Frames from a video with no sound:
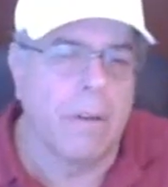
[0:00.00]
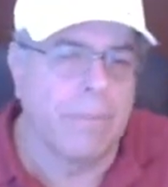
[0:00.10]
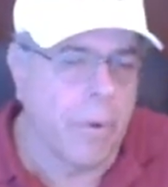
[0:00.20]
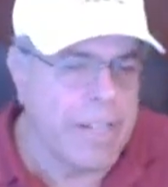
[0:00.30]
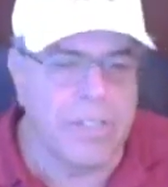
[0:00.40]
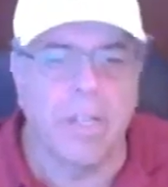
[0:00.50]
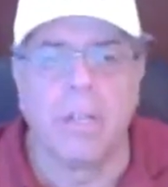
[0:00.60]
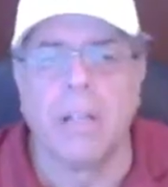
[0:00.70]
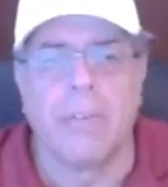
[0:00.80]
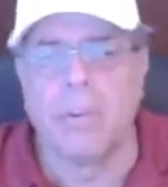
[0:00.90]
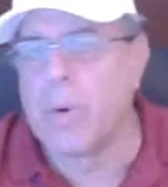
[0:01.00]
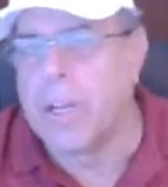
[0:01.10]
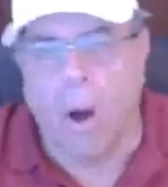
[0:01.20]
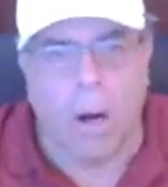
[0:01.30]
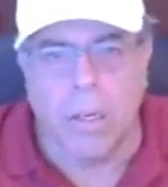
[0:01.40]
of great skill level,
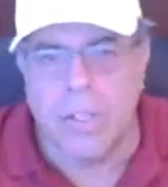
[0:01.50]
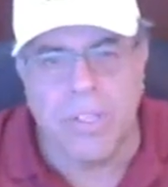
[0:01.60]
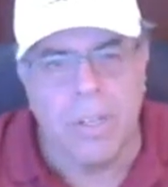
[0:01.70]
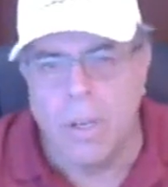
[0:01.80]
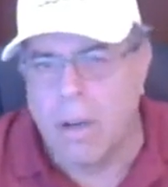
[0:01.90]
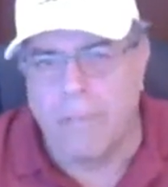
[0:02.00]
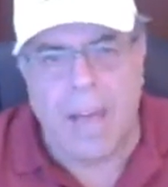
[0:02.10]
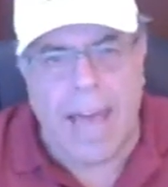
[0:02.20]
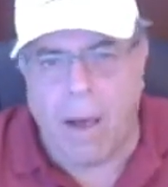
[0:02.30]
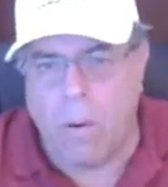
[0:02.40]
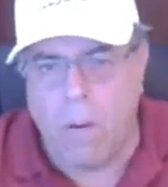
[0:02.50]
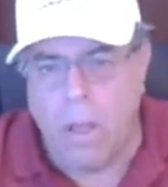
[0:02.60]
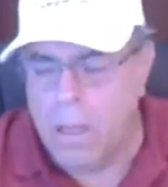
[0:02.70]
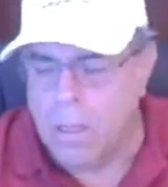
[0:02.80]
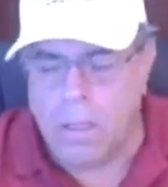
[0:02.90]
regardless of how
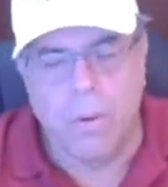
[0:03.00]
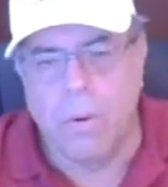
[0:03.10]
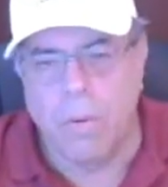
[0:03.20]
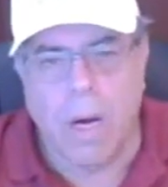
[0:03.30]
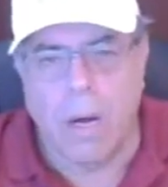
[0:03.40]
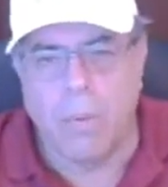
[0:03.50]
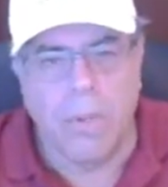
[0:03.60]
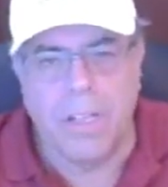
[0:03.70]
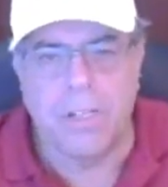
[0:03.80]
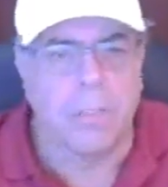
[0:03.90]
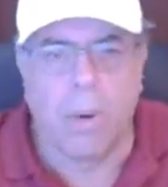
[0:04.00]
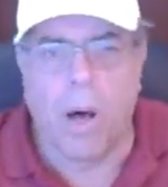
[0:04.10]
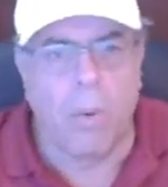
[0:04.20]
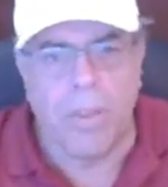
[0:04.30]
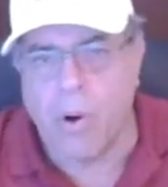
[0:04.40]
you release the
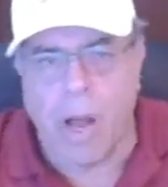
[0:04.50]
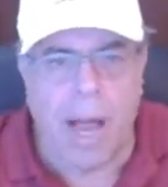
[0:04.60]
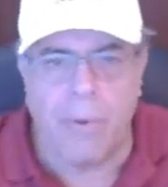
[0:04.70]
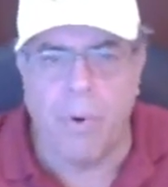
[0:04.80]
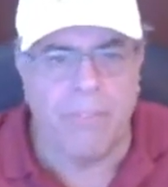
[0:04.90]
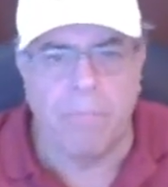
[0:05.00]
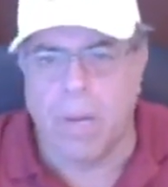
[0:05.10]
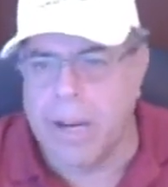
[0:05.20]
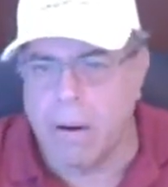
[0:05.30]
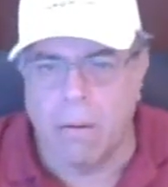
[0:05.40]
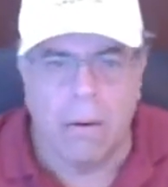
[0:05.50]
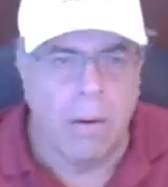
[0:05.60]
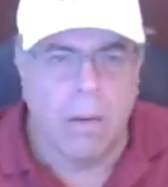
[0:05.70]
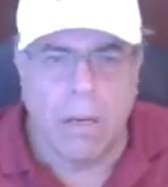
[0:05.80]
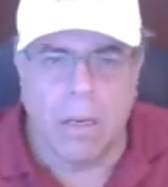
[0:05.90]
ball, whether you're a high rev player,
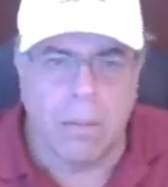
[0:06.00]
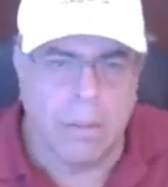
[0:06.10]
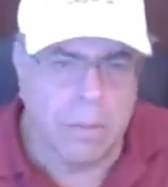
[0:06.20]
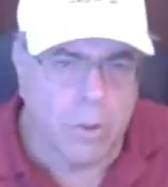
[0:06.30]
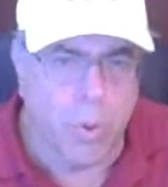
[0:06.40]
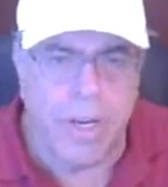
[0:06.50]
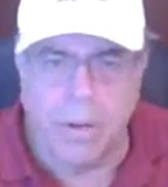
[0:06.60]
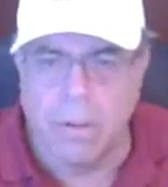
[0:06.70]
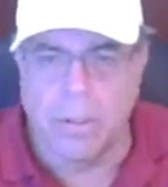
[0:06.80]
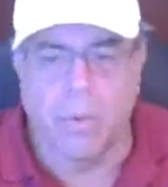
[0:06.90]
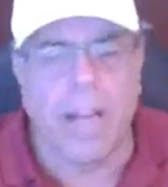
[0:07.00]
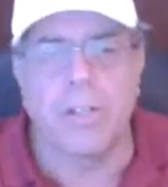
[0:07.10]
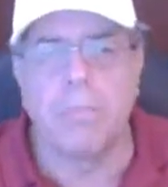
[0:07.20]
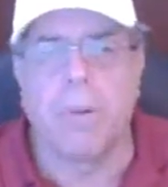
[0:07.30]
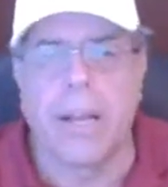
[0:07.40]
a tweener, a
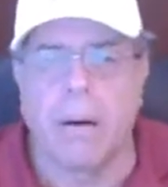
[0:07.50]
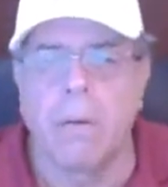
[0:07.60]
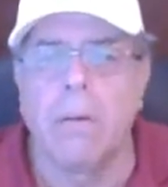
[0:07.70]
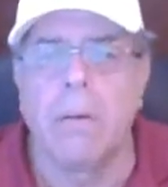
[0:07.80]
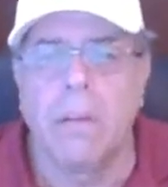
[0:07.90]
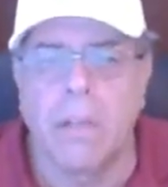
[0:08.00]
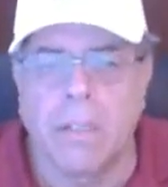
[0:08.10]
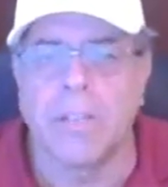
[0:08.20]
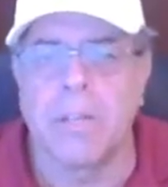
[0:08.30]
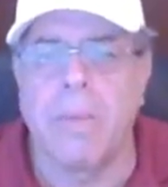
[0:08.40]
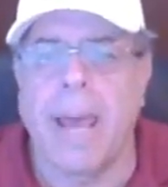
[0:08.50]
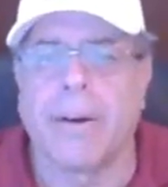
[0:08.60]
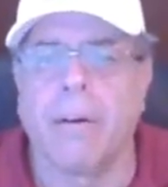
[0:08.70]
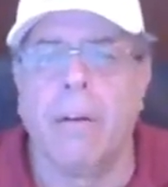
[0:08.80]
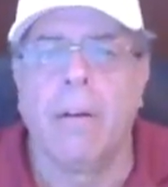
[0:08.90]
direction player, it doesn't
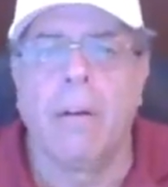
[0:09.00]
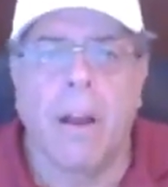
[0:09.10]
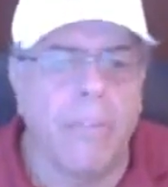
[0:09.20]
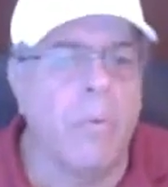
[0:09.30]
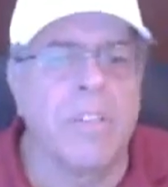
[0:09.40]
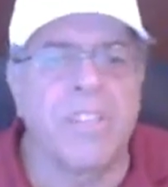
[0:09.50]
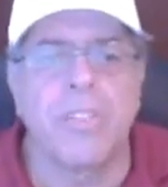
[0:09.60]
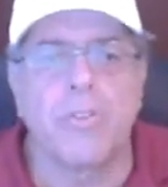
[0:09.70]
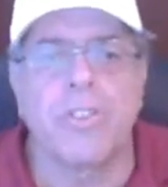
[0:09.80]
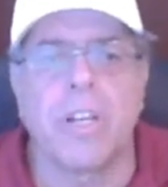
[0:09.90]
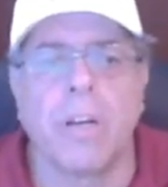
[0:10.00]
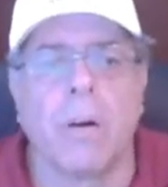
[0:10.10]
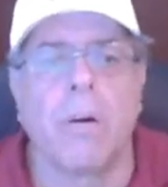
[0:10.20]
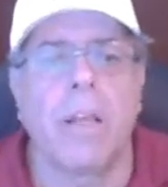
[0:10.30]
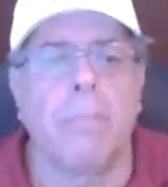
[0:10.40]
matter. Everyone's interested in
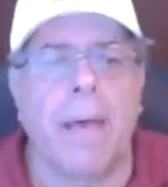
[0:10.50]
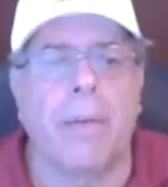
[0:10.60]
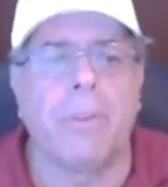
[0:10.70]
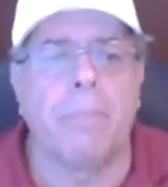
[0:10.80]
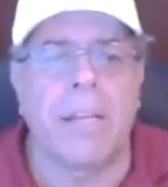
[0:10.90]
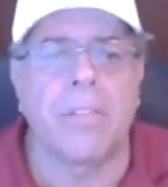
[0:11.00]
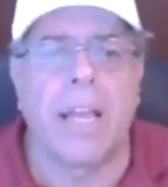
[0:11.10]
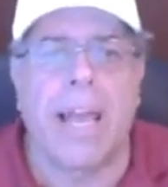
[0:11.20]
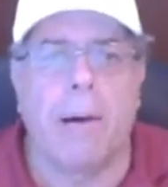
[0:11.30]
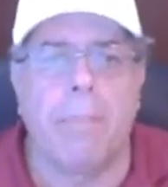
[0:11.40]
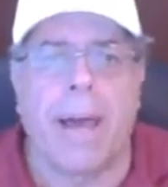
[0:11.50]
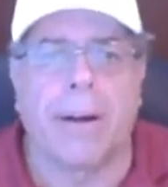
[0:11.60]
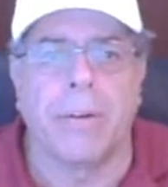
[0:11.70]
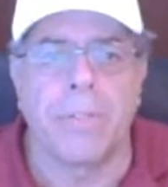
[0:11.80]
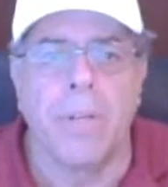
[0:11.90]
learning about the best layout
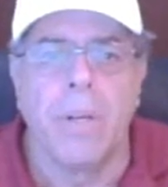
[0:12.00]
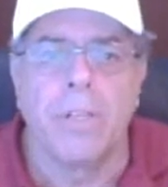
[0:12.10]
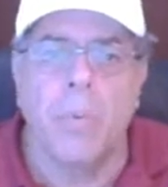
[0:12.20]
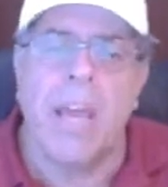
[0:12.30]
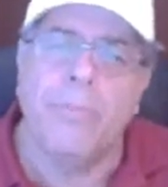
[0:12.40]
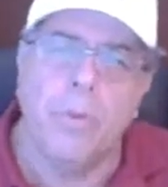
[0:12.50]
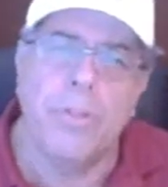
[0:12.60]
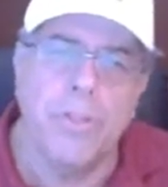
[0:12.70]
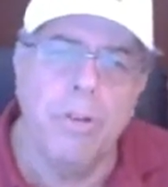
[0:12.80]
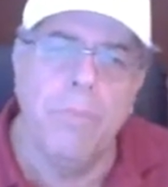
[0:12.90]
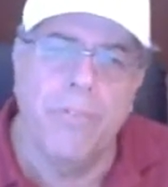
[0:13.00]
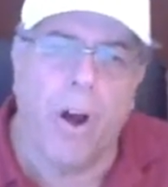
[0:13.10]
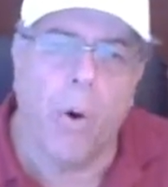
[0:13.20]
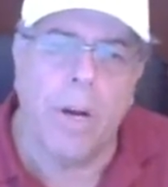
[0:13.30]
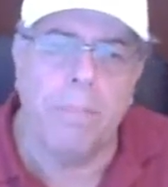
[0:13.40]
patterns. So we have to assume you've
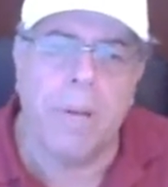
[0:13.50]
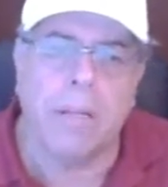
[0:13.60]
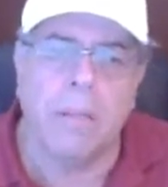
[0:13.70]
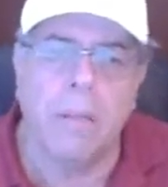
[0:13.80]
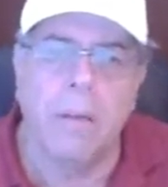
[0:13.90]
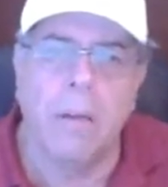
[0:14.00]
already picked